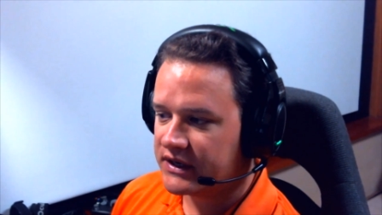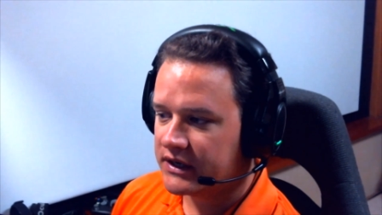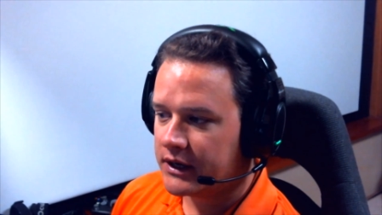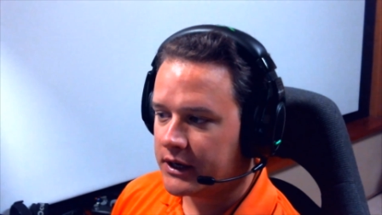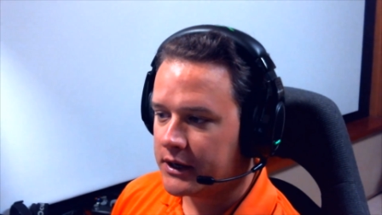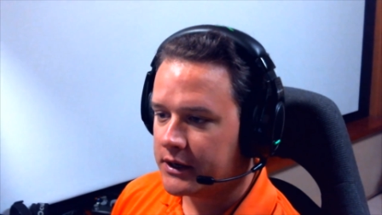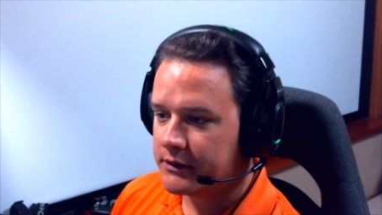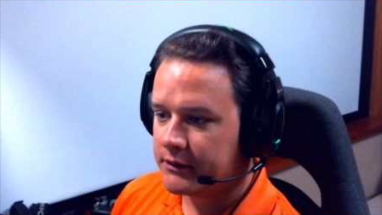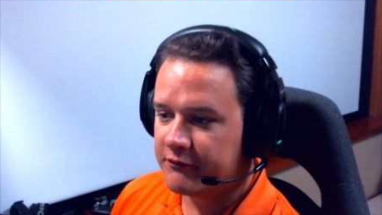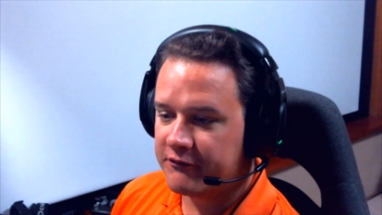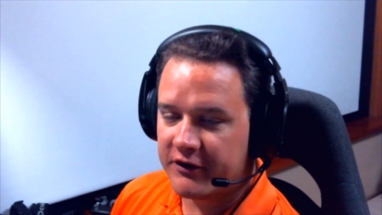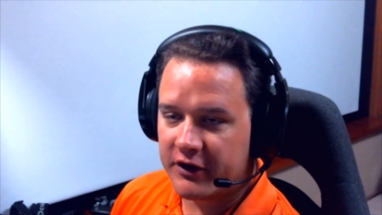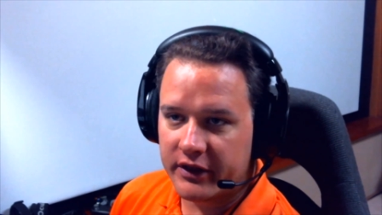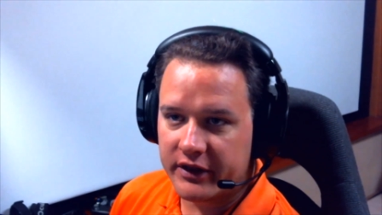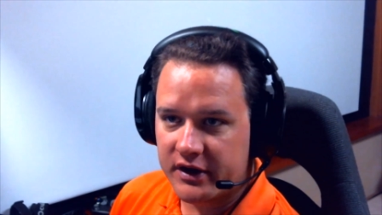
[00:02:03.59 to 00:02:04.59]
I'm
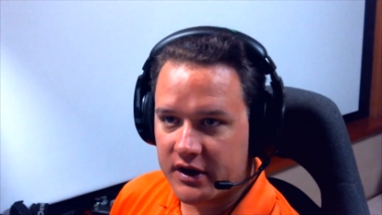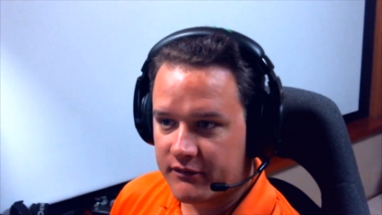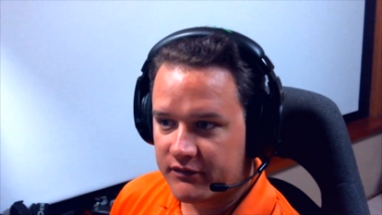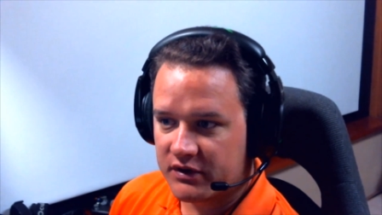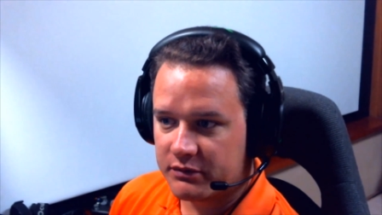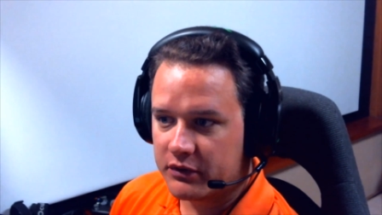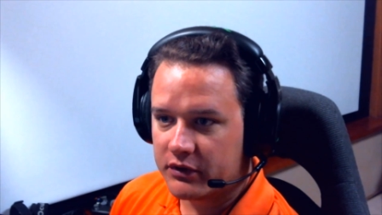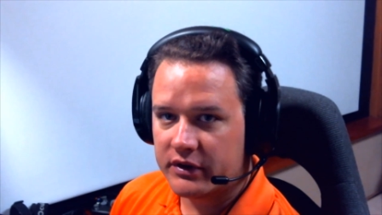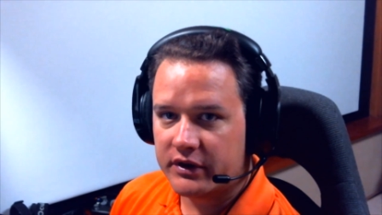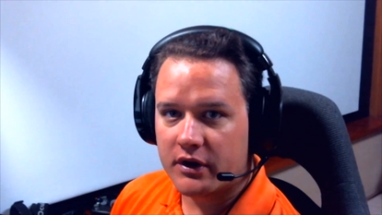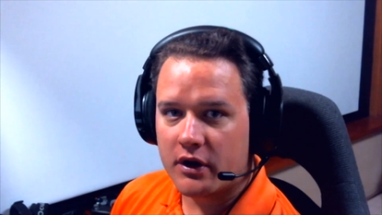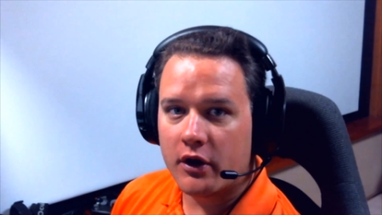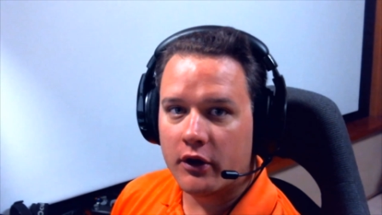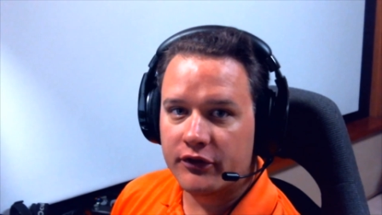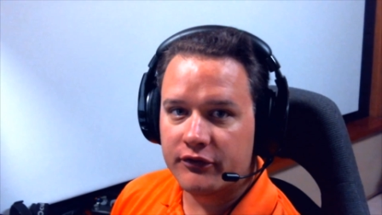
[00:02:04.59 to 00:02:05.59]
fairly comfortable in
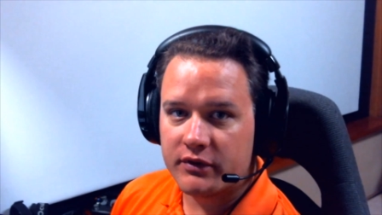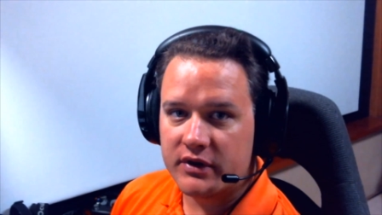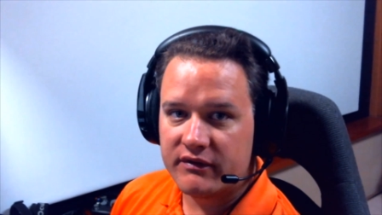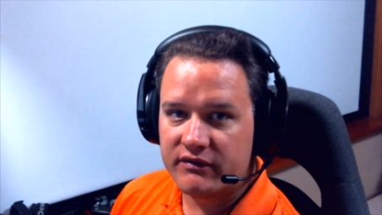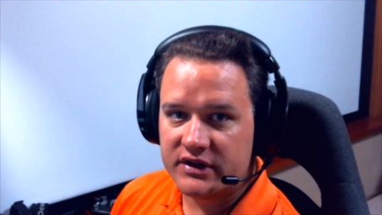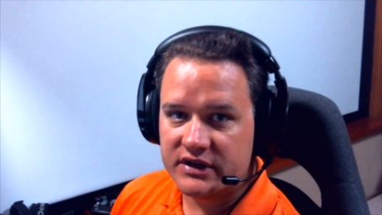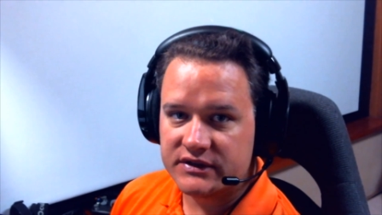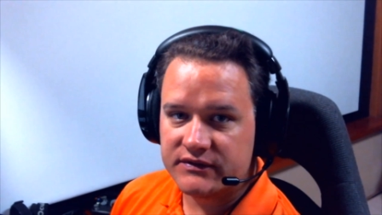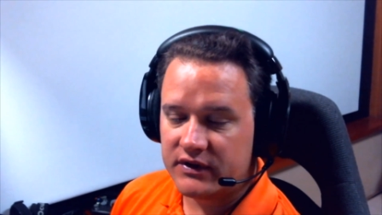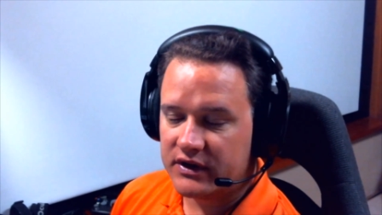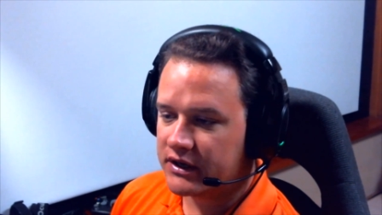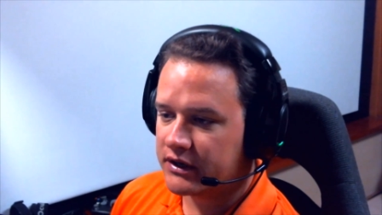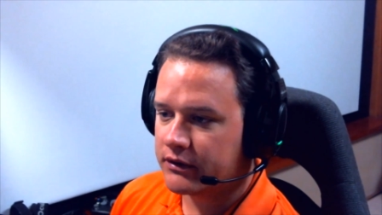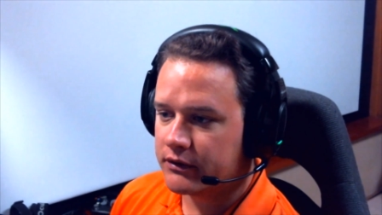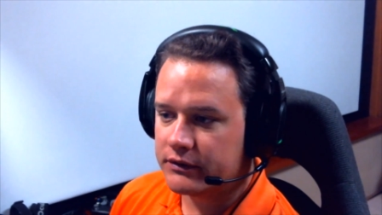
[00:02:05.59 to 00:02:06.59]
all three of these
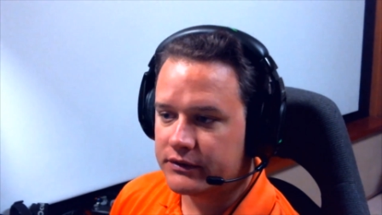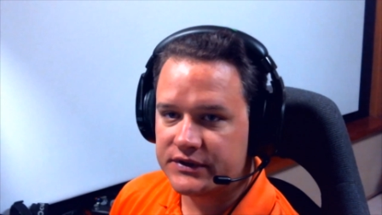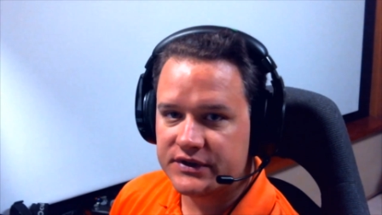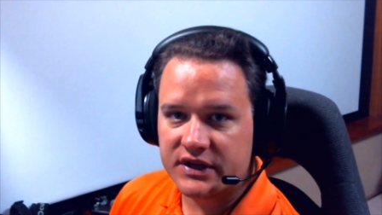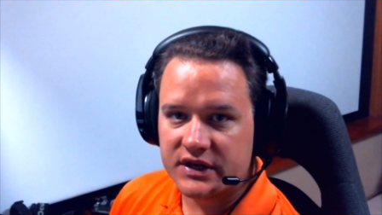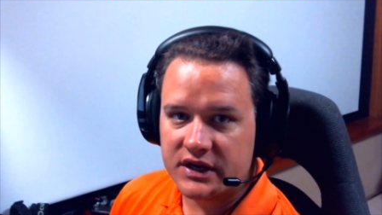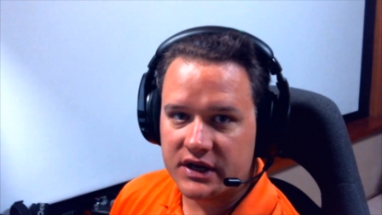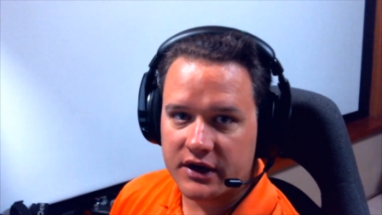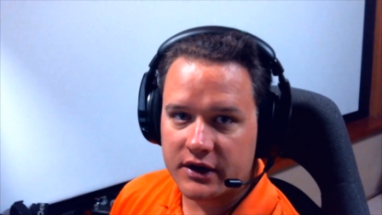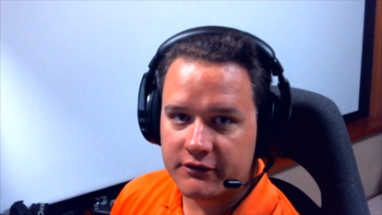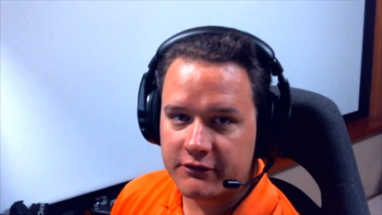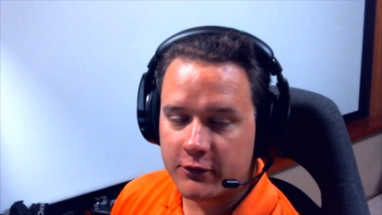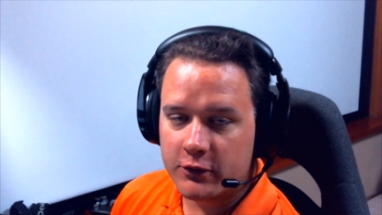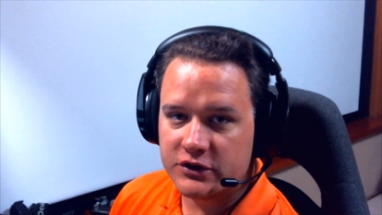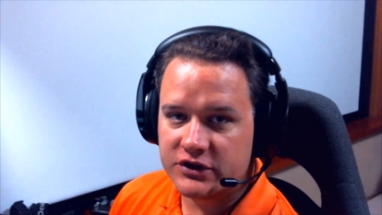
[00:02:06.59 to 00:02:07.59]
vehicles, the
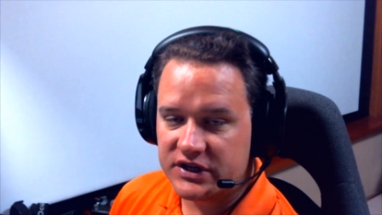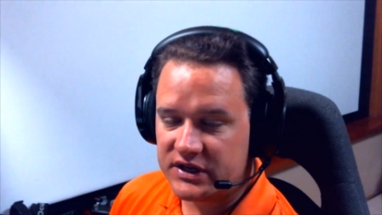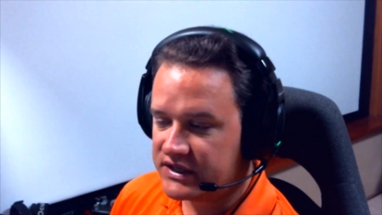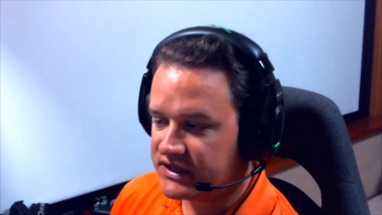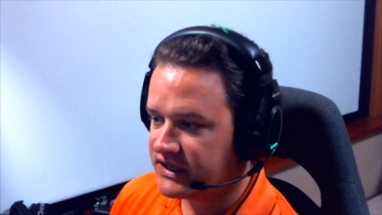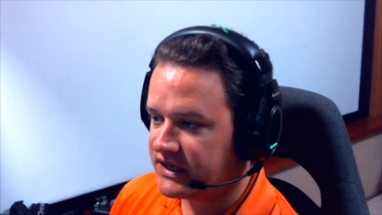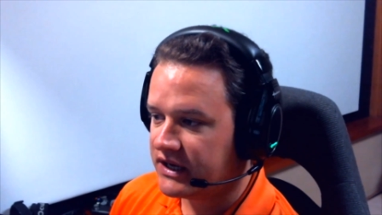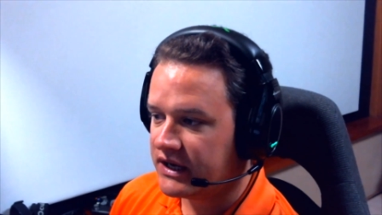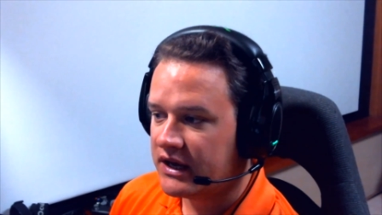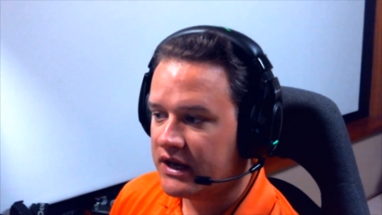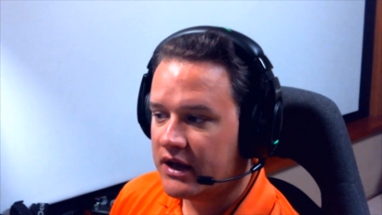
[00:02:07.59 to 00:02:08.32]
Ford GT,